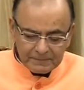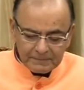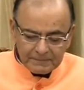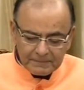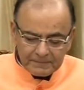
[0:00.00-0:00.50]

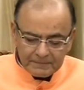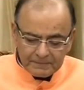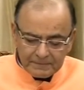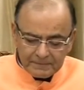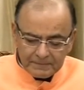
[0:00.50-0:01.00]

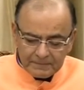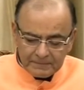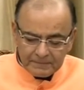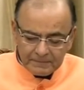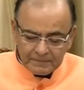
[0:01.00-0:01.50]

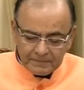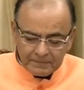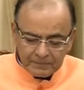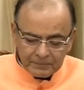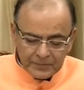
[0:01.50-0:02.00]

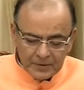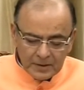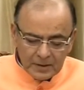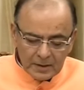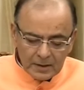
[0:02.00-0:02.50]

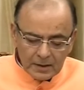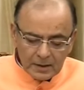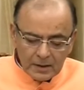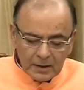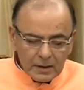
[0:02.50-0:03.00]

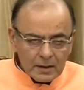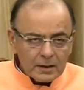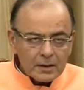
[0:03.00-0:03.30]
Nothing is said.